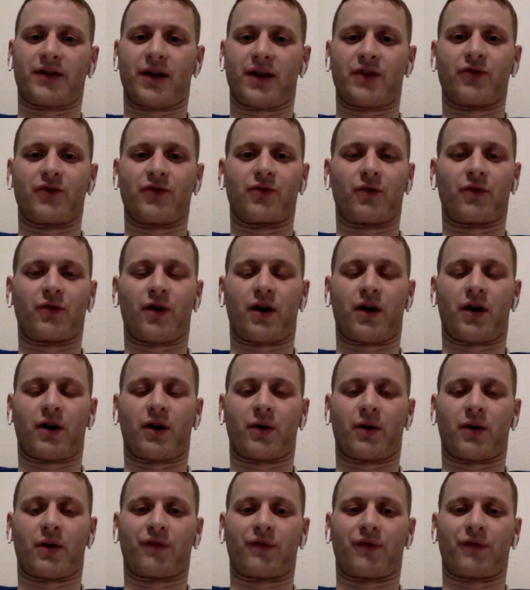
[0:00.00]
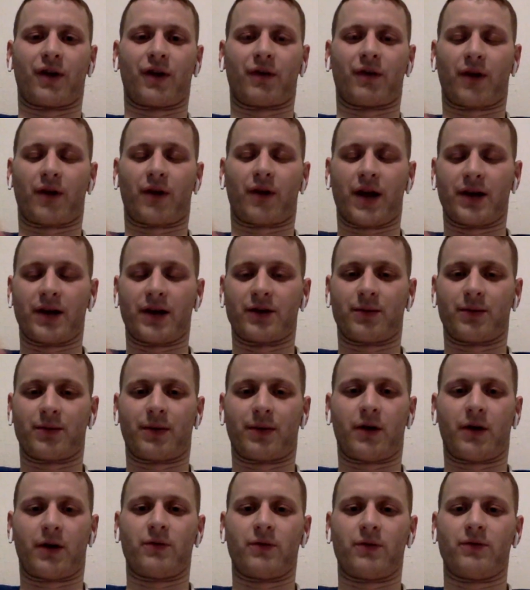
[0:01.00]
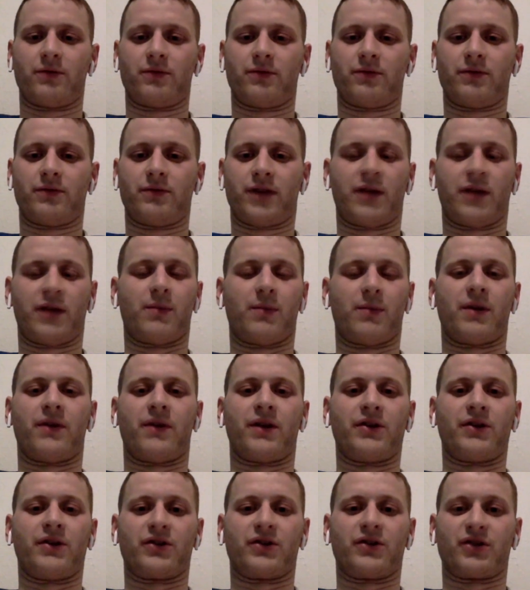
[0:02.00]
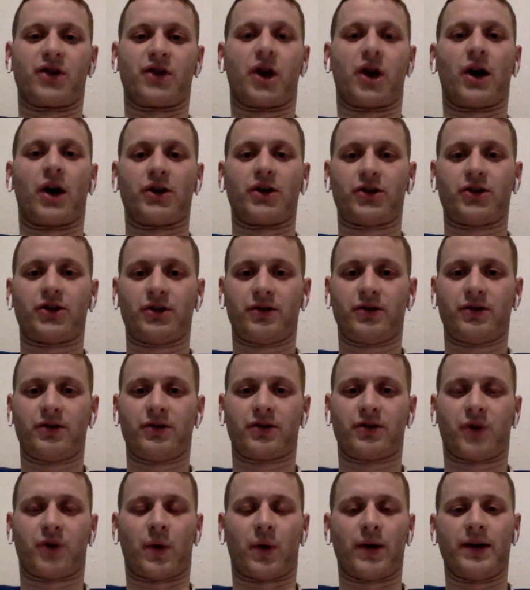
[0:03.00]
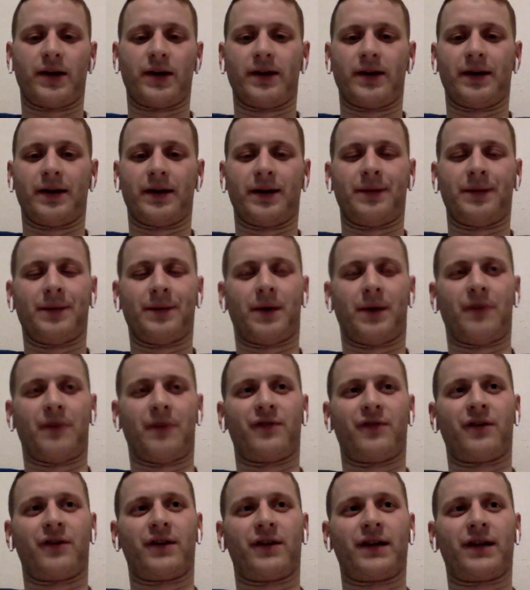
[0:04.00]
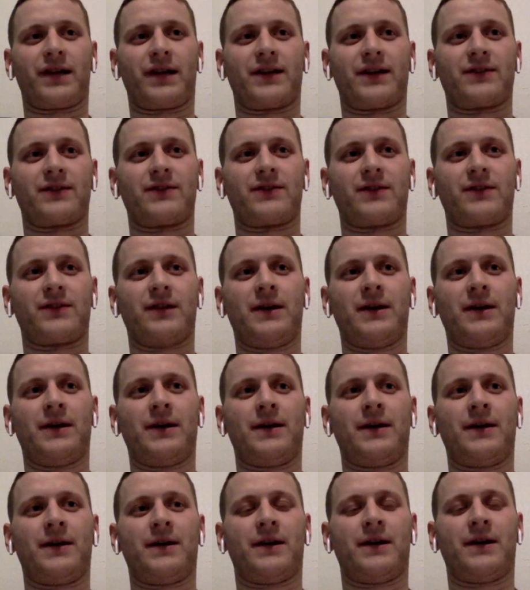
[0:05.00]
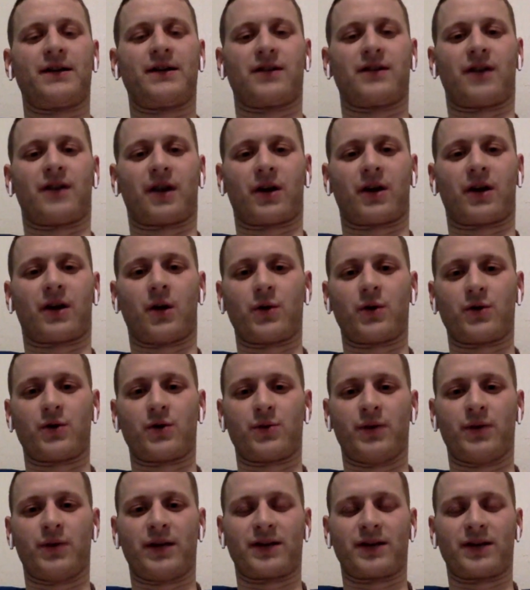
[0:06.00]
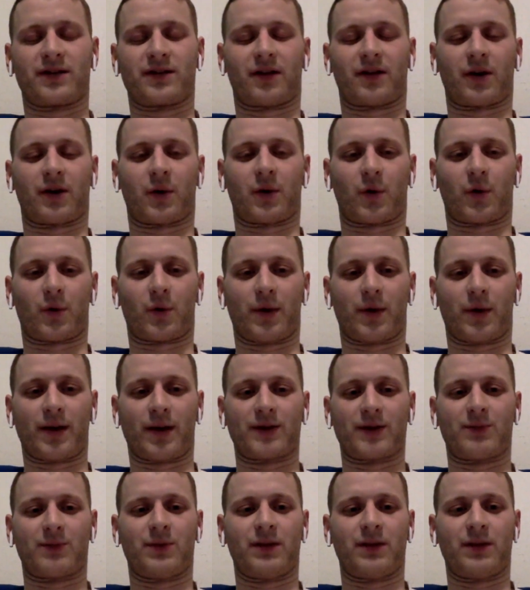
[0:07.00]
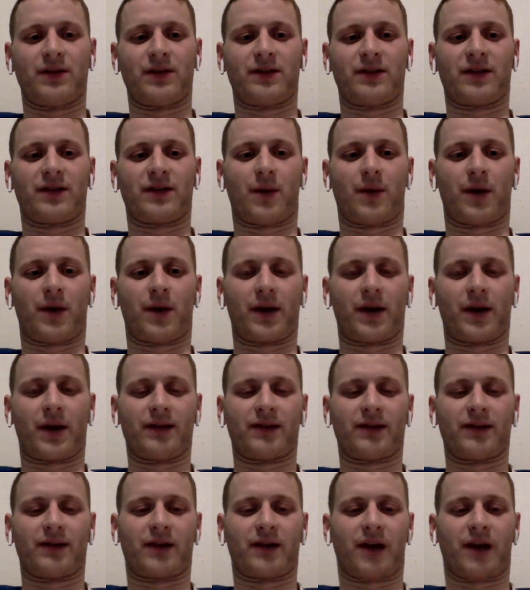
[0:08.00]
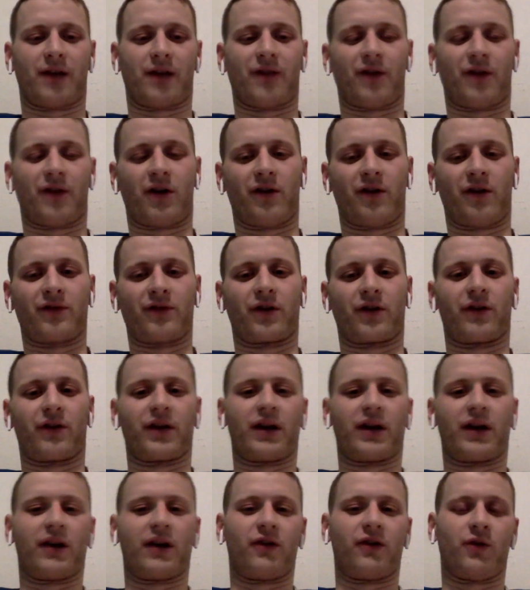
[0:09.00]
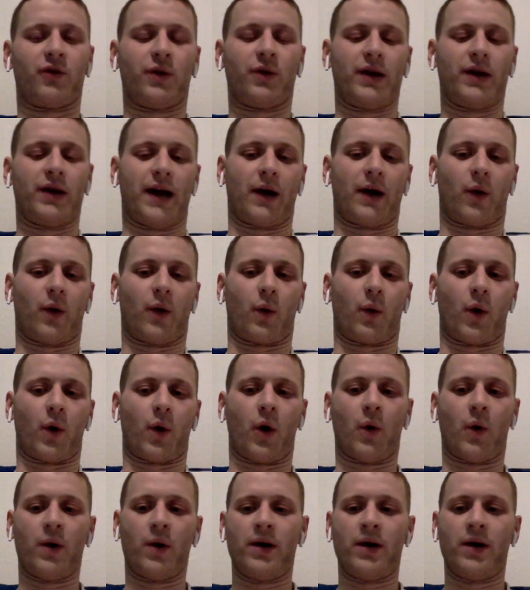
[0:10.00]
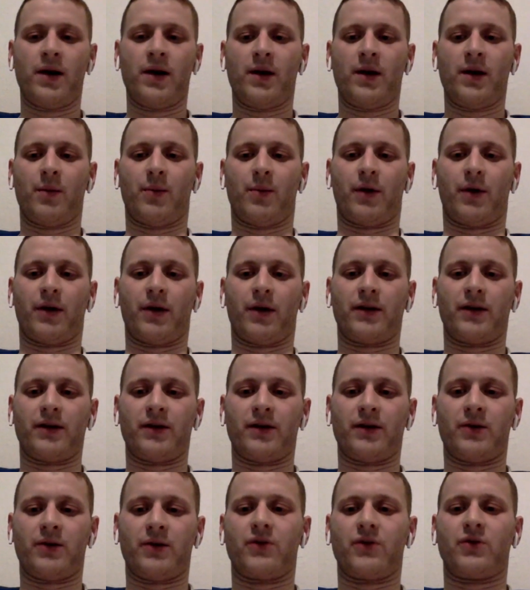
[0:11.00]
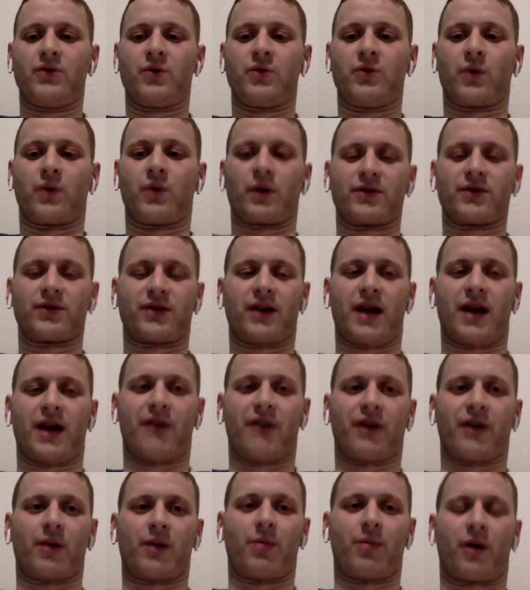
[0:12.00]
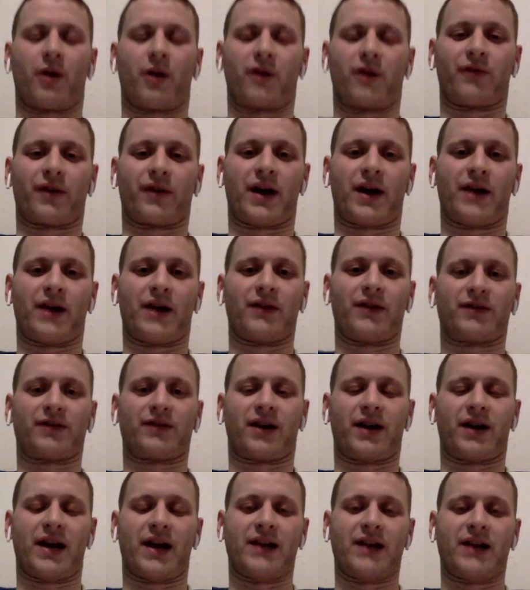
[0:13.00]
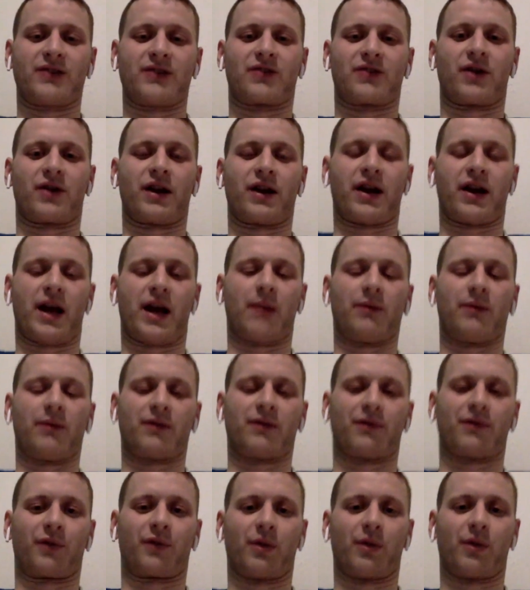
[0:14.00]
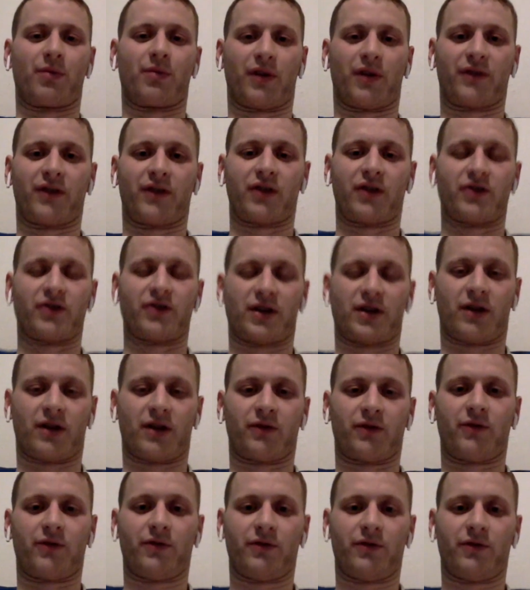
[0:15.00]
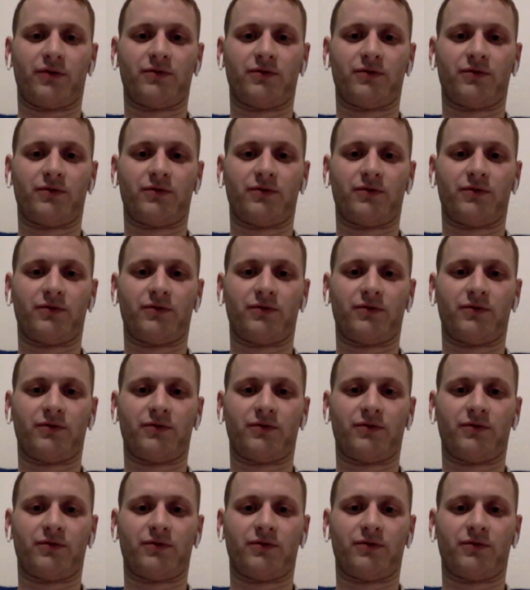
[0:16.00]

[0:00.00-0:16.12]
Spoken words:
Andrew Luck or Frank Reich about Inman, they just gush. So I feel like it's a lot of coach speak, it's a lot of quarterback speak that they want to get this guy involved. Are they going to do it? I don't know. But you could do worse than having a part of a guy that's got 8 straight games with 3+ touchdowns.